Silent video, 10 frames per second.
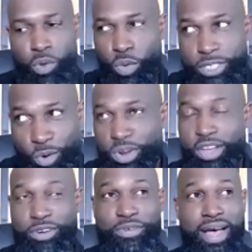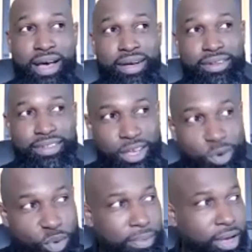what's going on around, like
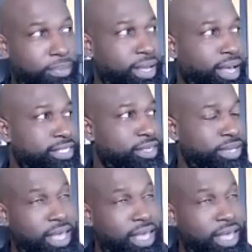who I'm coming in contact with.